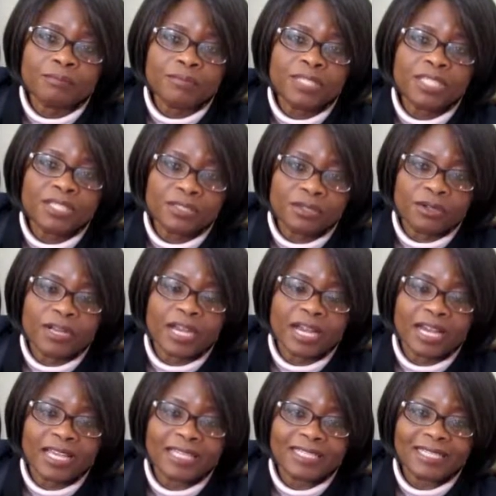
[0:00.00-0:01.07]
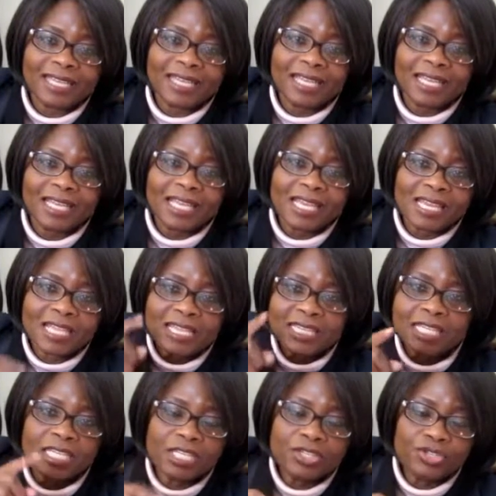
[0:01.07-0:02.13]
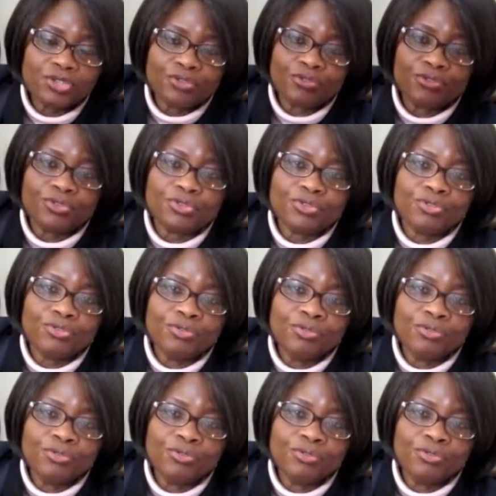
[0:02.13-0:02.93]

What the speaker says: be your guide and lead you to